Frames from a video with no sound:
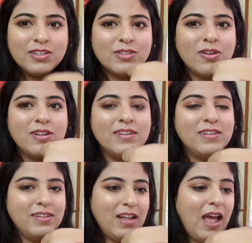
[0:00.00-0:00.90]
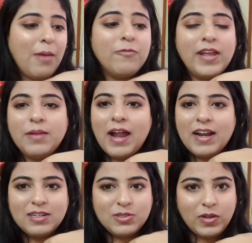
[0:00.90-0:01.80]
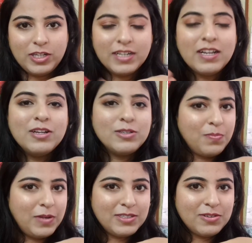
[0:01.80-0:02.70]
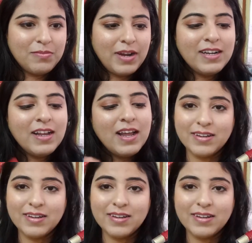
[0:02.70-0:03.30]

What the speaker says: This is also, I'm very bad at swatching, so please don't mind.